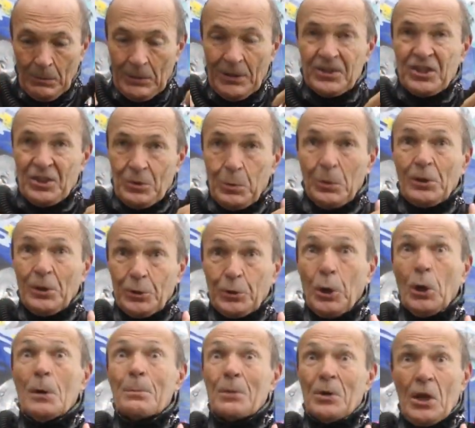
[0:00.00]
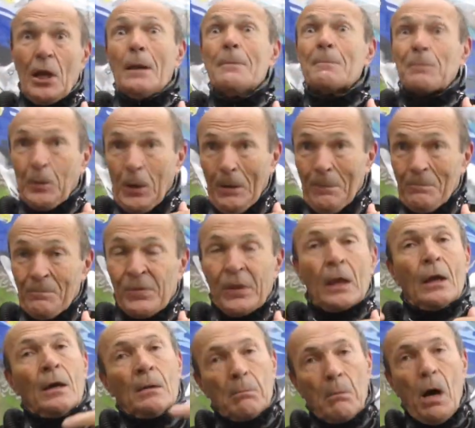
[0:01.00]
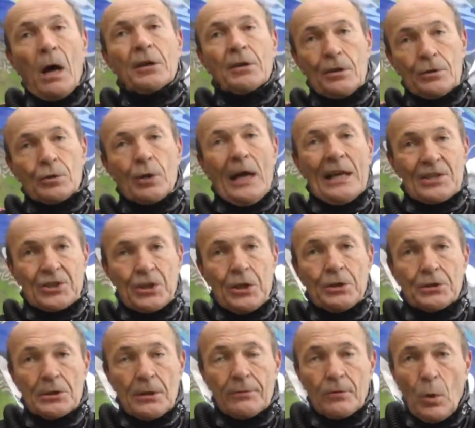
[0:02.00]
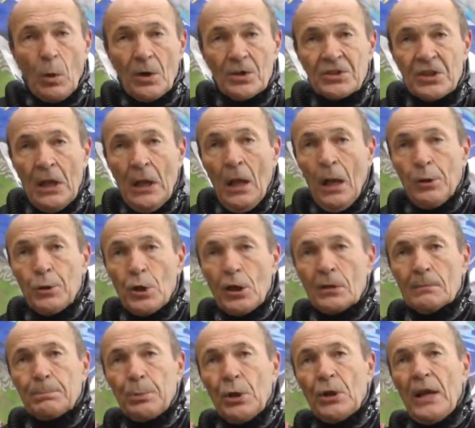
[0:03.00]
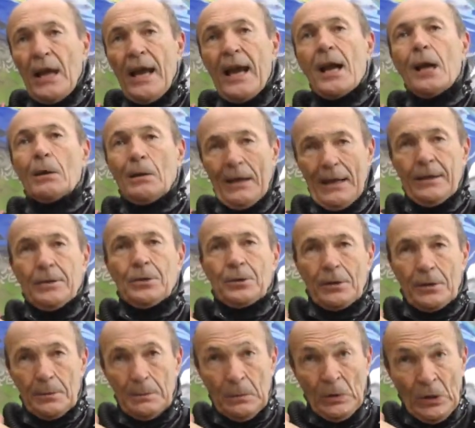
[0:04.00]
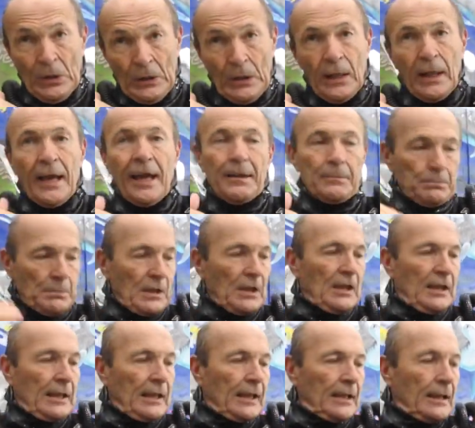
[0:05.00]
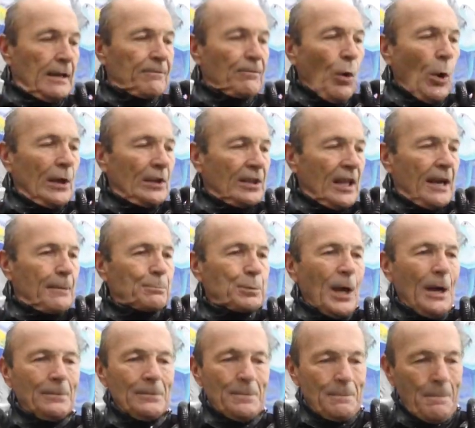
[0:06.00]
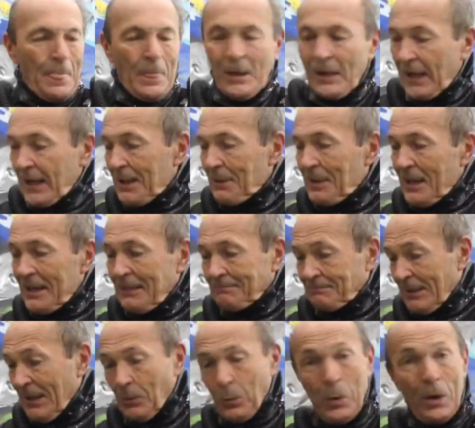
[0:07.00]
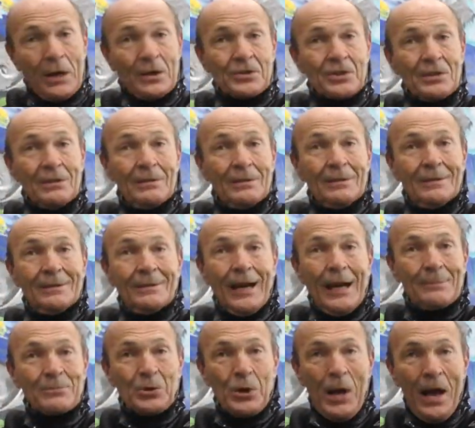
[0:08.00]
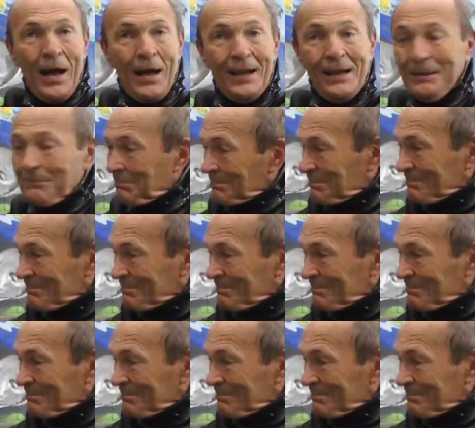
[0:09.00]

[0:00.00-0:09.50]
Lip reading: Well, this is where the term came from. Modern dry suits, of course, you can put air into them and avoid that problem. Anyway, it works. I'm dry.